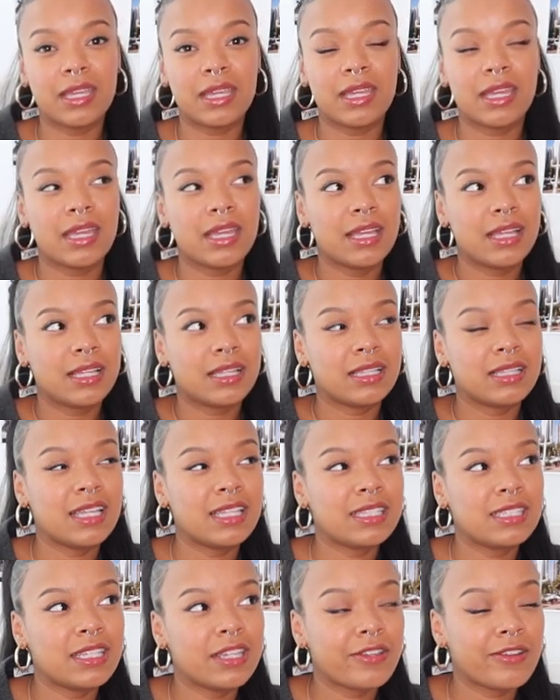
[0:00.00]
Like
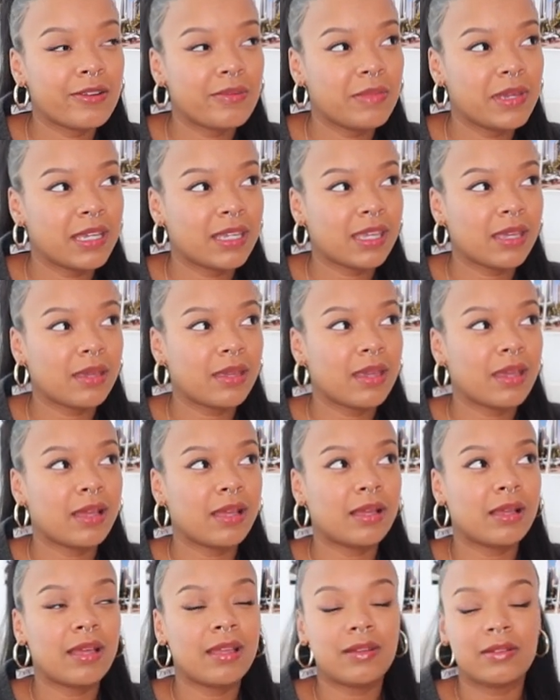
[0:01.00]
let's say you're making,
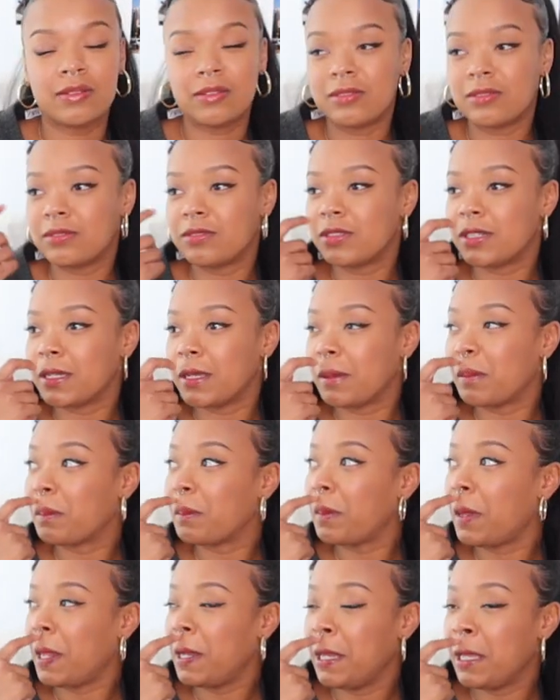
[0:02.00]
uh, I don't know,
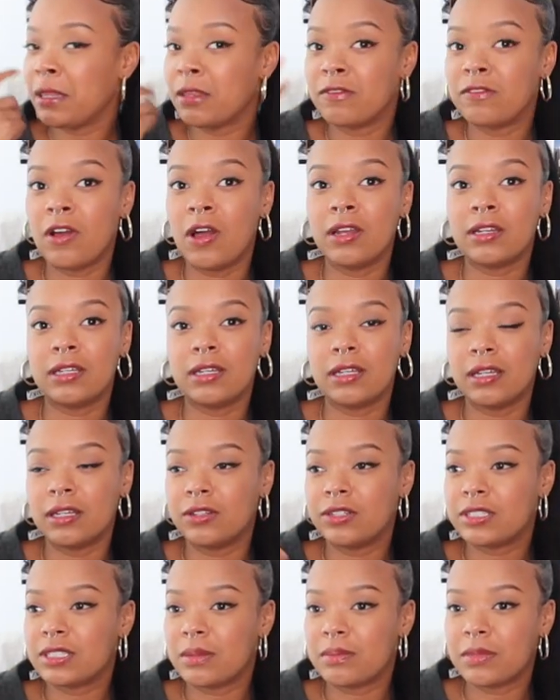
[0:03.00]
fucking penne alla vodka
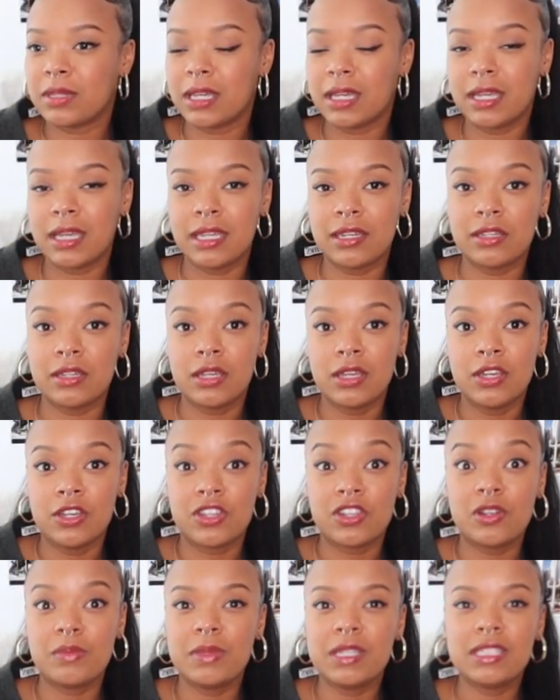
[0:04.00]
or something and
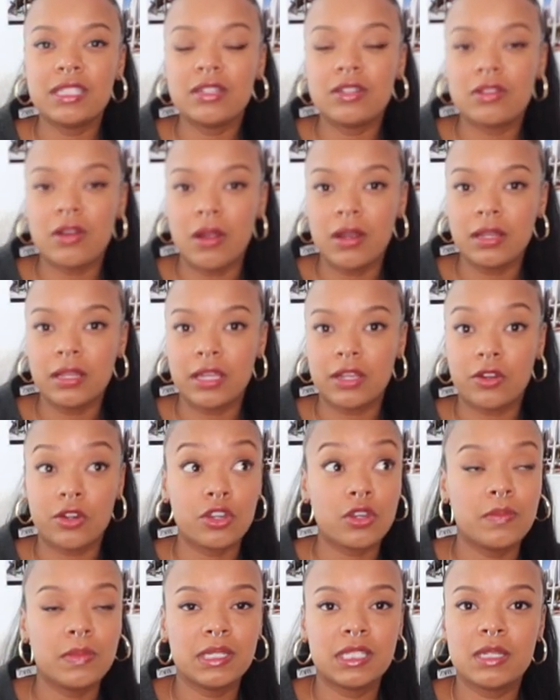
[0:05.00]
you're missing garlic or
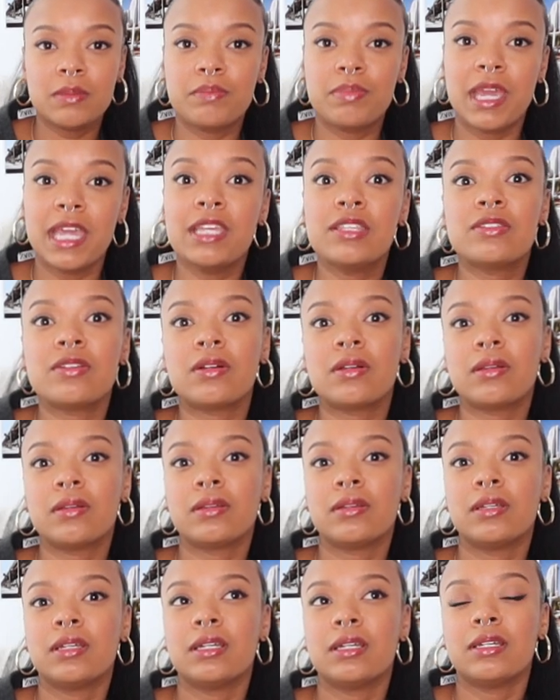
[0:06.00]
you're missing basil.
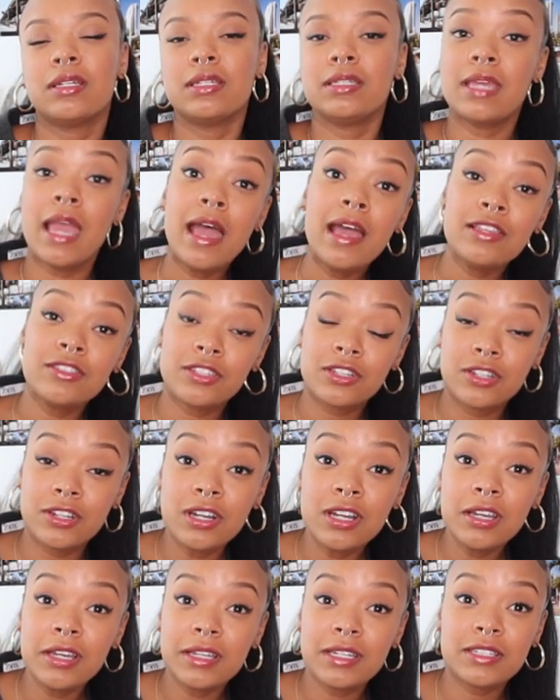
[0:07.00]
Yeah, it's
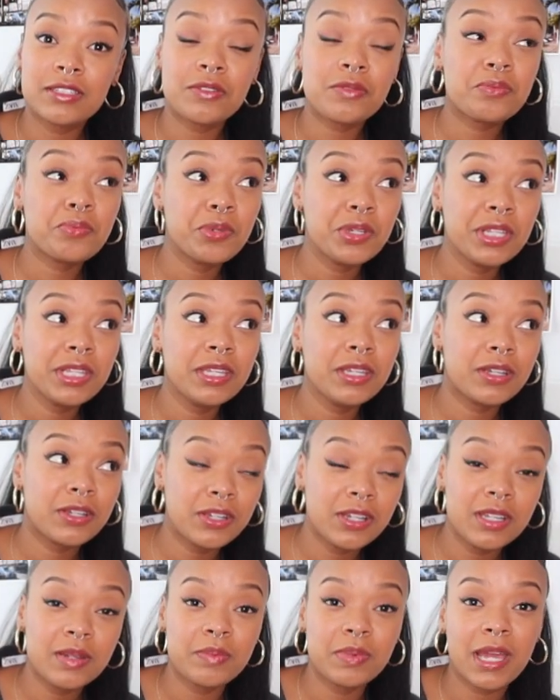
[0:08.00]
good. It's a really
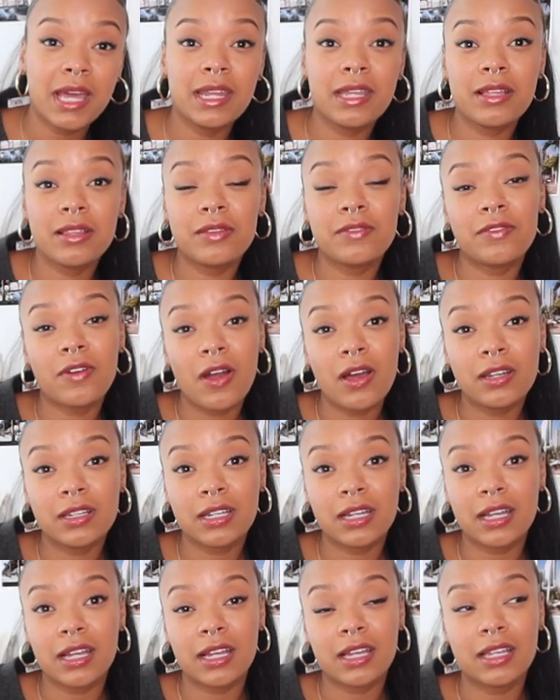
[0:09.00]
good penne alla
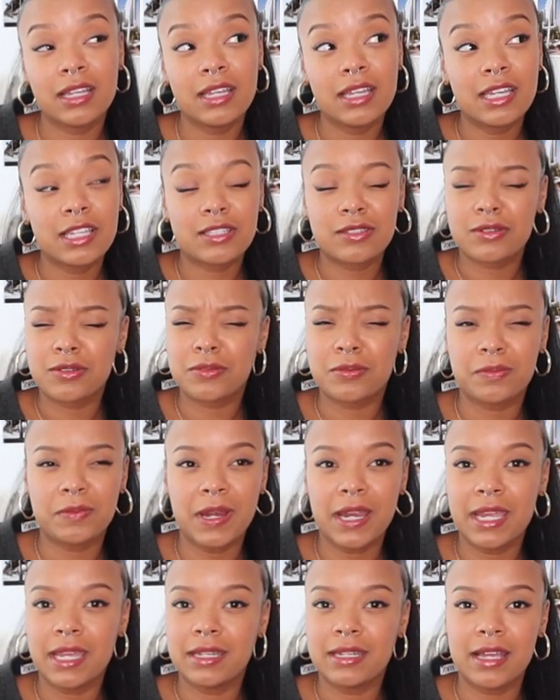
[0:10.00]
vodka. It's
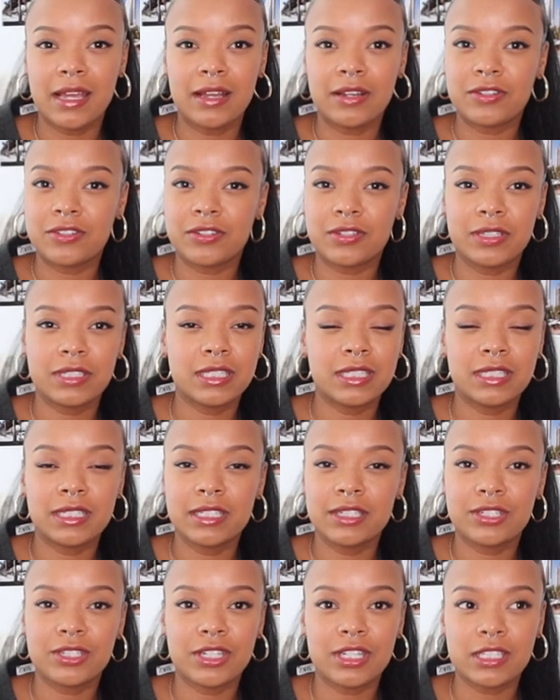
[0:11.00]
great actually,
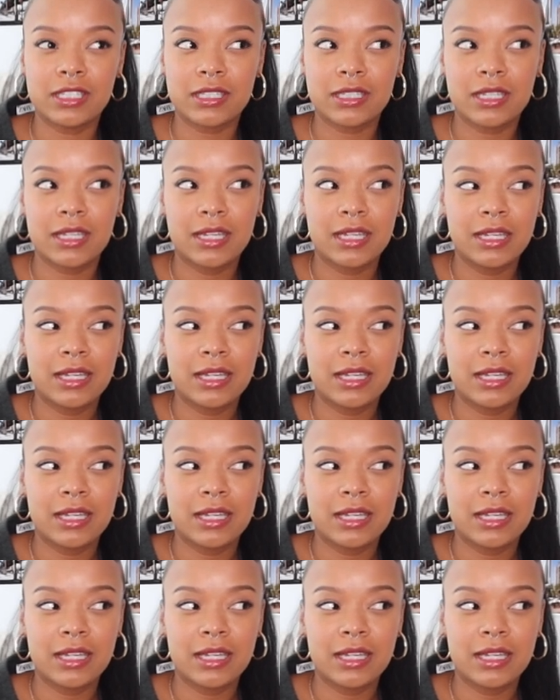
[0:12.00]
delicious.